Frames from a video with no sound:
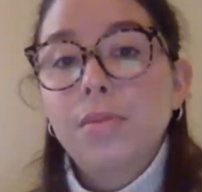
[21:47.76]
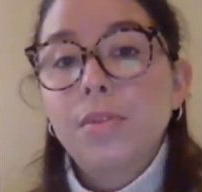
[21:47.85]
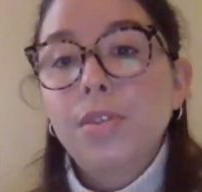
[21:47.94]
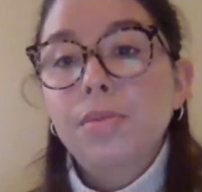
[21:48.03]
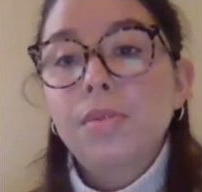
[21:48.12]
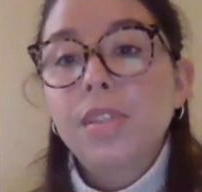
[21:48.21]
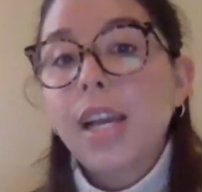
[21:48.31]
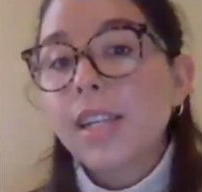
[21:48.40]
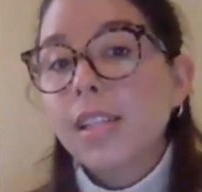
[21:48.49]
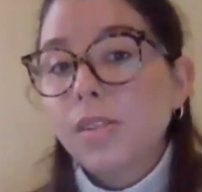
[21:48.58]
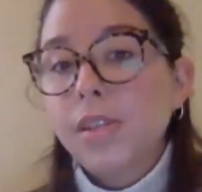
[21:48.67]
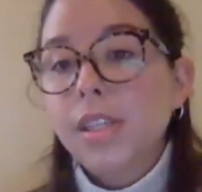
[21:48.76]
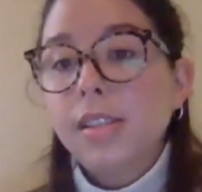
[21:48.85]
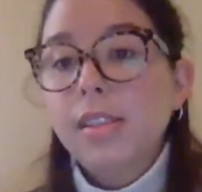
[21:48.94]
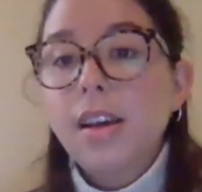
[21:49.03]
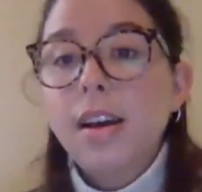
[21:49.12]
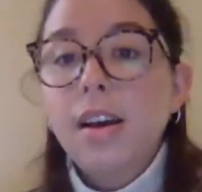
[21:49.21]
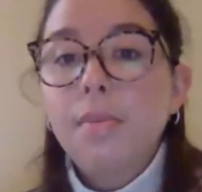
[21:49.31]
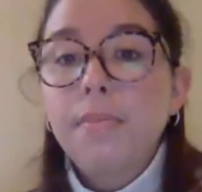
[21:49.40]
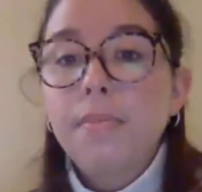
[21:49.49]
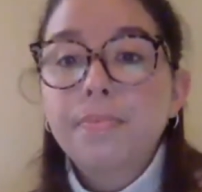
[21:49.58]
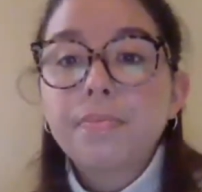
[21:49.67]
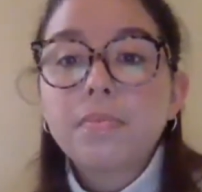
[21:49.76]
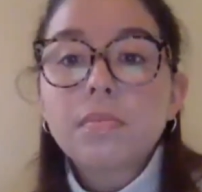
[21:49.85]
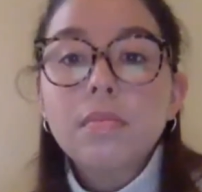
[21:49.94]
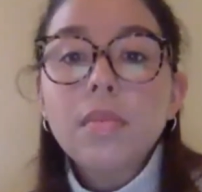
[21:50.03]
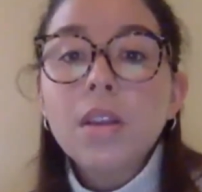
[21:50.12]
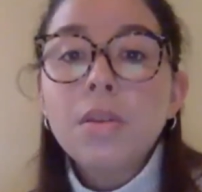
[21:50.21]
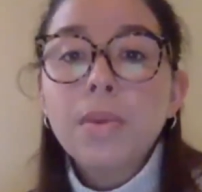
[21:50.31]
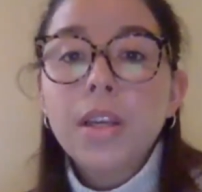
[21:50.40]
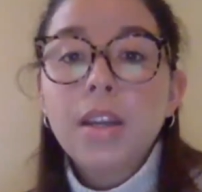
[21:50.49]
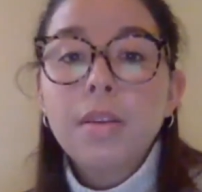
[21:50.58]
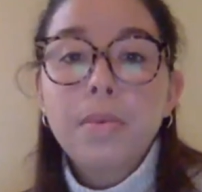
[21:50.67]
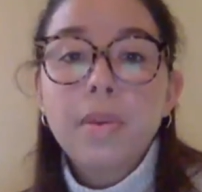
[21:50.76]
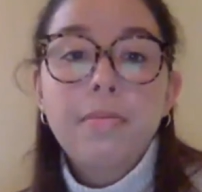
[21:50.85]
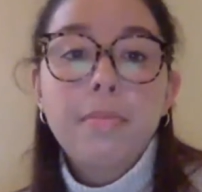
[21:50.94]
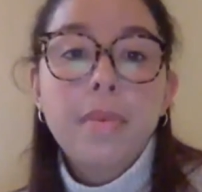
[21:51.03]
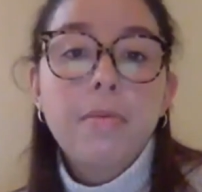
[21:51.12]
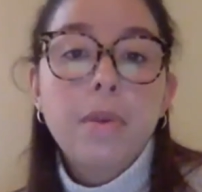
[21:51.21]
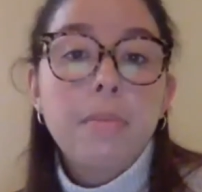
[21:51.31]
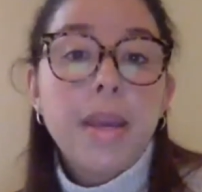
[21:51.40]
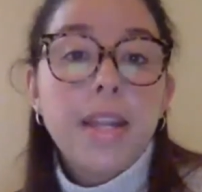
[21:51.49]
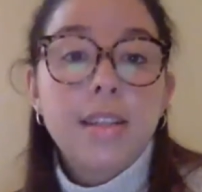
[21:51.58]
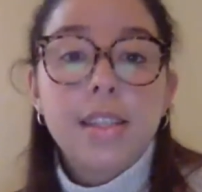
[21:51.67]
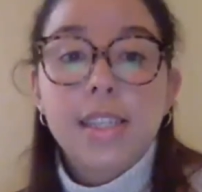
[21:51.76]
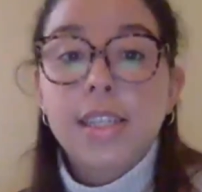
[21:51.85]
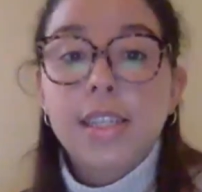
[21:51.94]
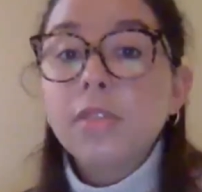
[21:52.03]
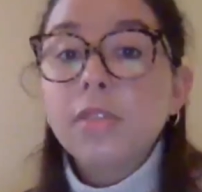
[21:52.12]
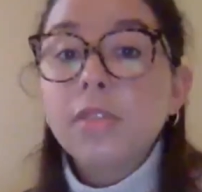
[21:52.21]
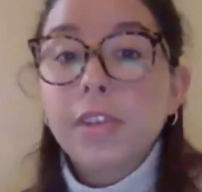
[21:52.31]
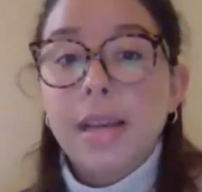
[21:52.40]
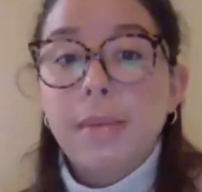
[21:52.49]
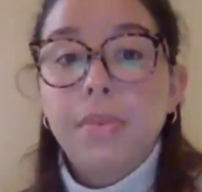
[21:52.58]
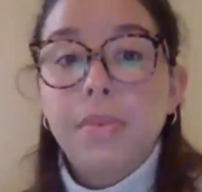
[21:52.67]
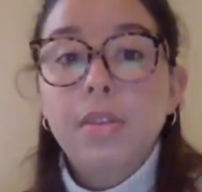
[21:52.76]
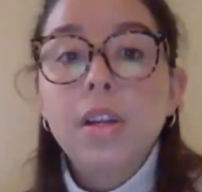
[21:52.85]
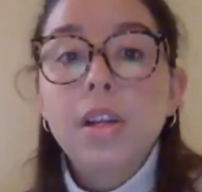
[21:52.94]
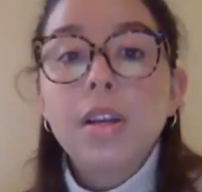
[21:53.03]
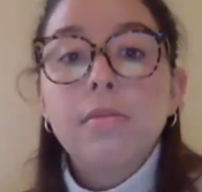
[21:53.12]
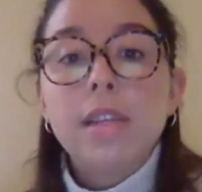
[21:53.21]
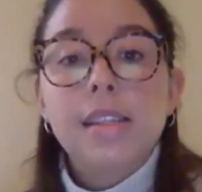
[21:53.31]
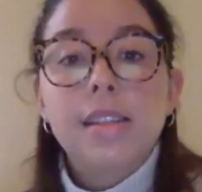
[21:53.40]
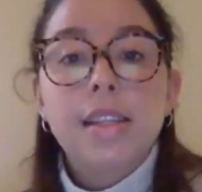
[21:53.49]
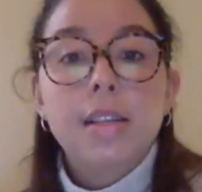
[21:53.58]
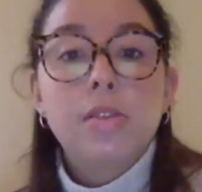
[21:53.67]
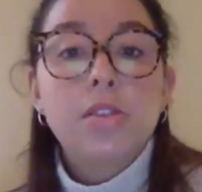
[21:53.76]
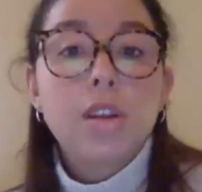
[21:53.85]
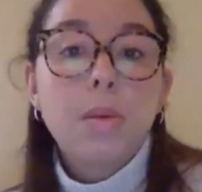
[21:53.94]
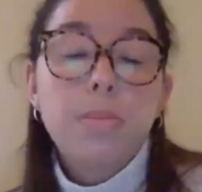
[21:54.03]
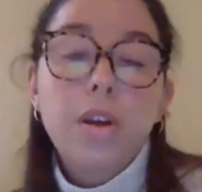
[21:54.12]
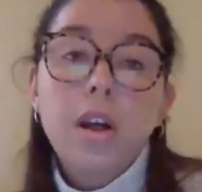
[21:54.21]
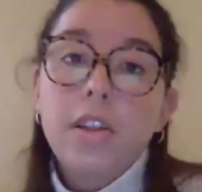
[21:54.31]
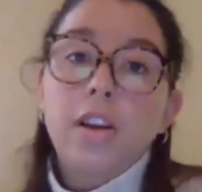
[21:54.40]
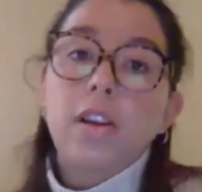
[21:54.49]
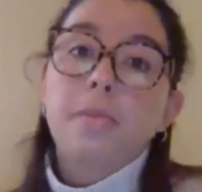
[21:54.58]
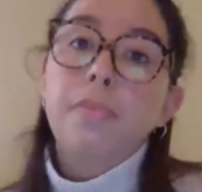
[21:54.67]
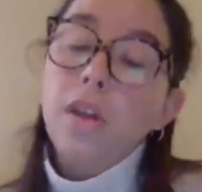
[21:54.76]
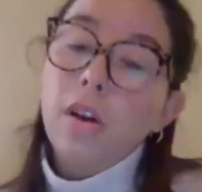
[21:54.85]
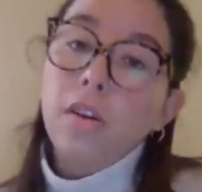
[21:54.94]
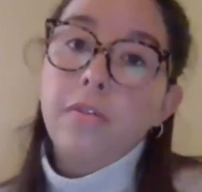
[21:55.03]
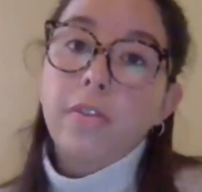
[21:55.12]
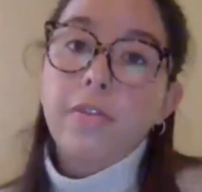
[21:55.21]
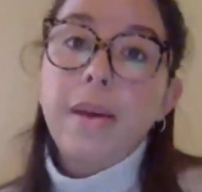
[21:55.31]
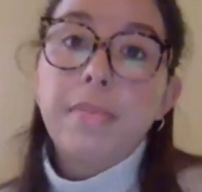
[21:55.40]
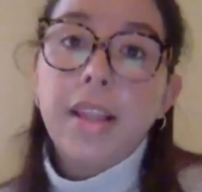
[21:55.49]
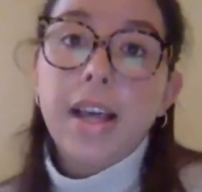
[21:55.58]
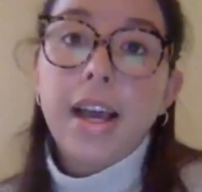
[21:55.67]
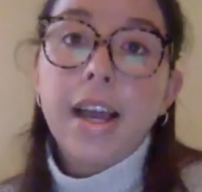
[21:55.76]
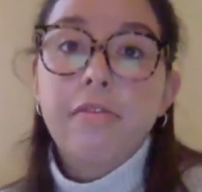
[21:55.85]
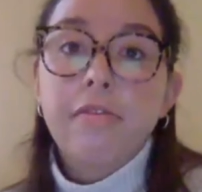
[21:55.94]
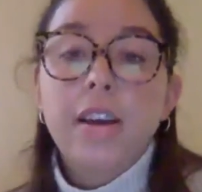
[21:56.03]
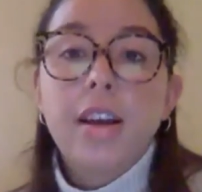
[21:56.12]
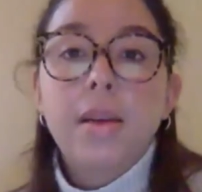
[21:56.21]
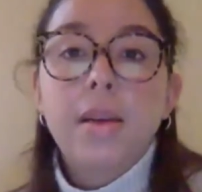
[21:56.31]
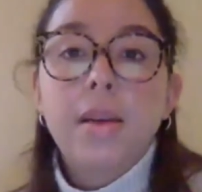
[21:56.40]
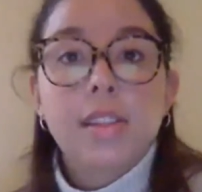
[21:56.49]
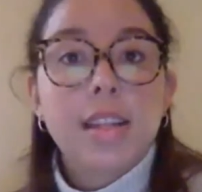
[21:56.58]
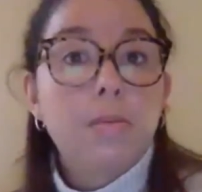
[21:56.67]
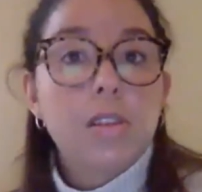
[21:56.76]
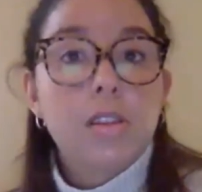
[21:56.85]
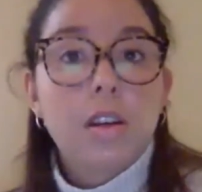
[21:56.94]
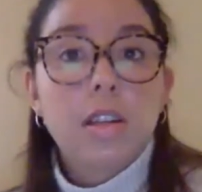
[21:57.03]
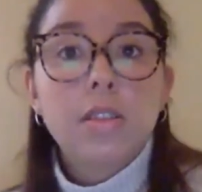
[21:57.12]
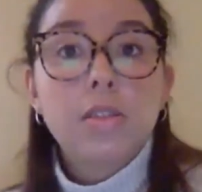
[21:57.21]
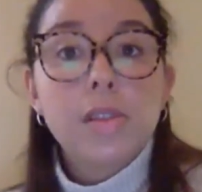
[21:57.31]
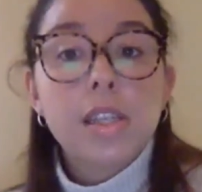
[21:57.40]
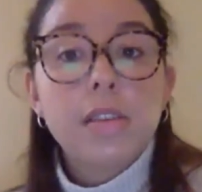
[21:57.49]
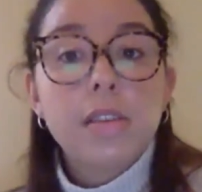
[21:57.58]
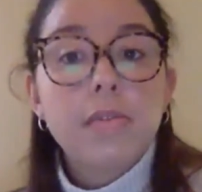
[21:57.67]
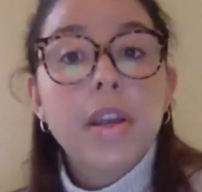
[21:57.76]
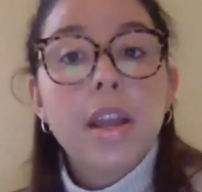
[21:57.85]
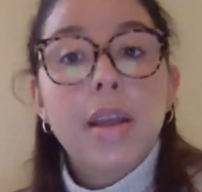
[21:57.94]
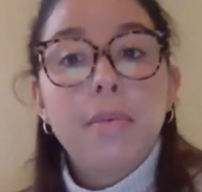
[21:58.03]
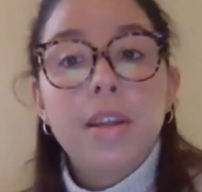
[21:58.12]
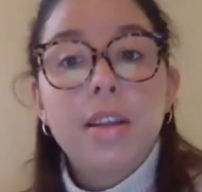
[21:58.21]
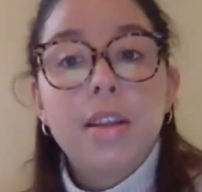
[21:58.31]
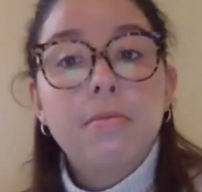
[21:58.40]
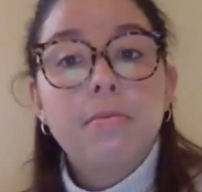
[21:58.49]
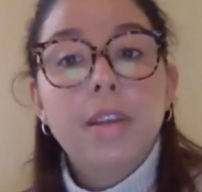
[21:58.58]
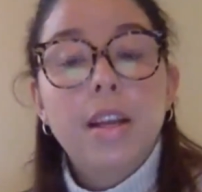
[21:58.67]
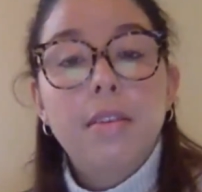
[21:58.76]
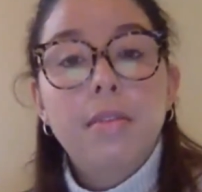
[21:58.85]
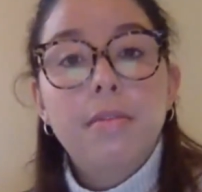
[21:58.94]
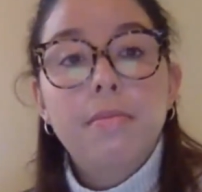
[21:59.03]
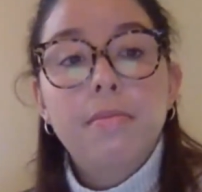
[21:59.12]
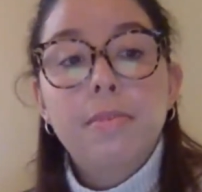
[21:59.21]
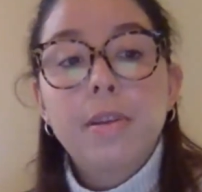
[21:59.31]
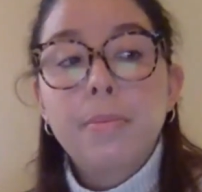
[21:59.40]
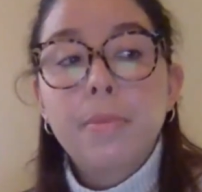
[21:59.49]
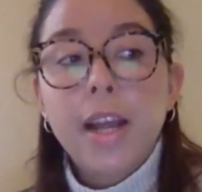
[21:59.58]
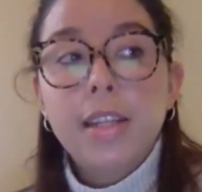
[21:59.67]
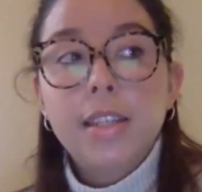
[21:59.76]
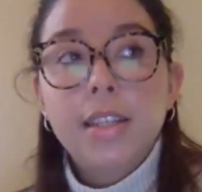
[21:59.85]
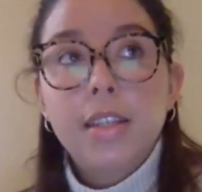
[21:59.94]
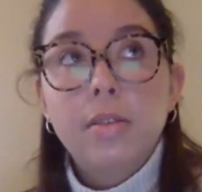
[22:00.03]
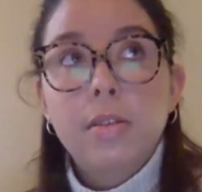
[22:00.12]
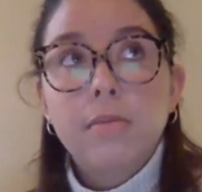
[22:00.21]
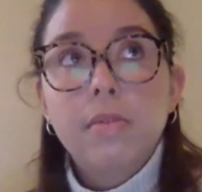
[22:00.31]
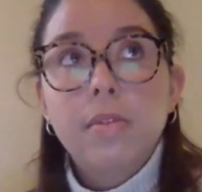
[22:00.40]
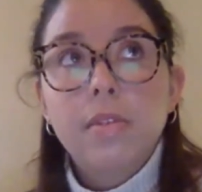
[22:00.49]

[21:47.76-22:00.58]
two sides to it? We made a decision, for example, recently to stop calling our blog for FemLife because that was not inclusive, and we rebranded it or